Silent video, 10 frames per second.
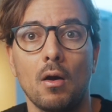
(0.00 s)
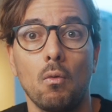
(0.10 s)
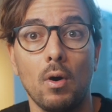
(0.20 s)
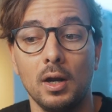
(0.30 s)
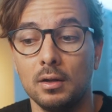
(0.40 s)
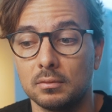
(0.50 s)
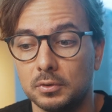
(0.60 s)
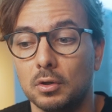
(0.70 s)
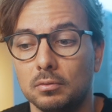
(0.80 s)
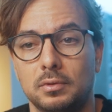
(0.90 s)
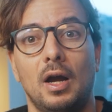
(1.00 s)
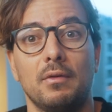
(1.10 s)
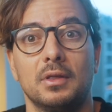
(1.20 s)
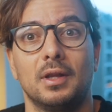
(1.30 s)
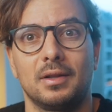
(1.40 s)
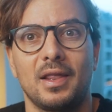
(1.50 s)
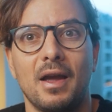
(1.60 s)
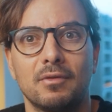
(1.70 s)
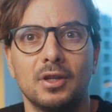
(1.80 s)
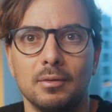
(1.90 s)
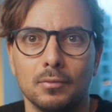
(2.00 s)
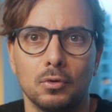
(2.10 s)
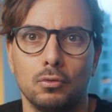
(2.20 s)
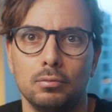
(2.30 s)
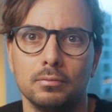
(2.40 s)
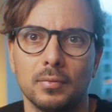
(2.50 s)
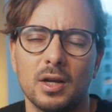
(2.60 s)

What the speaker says: while having the live team who